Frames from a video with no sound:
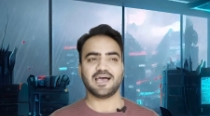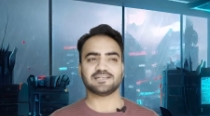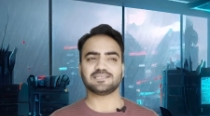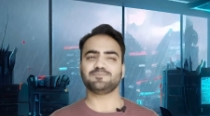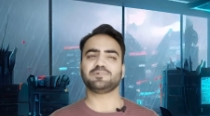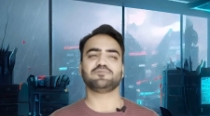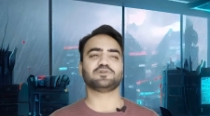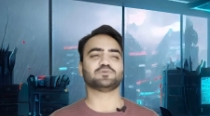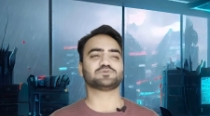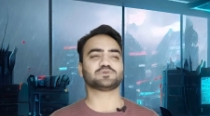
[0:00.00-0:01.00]

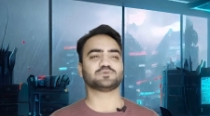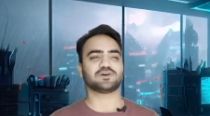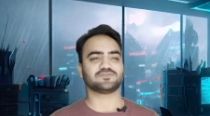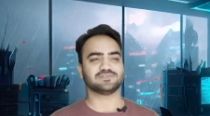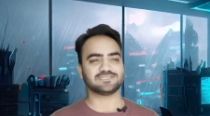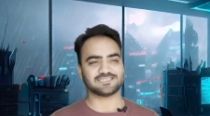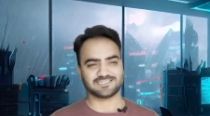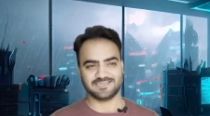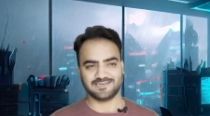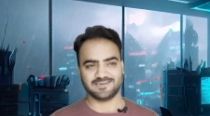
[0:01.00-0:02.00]
SMPV Rules
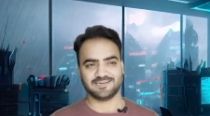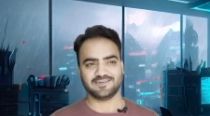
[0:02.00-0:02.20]
2016,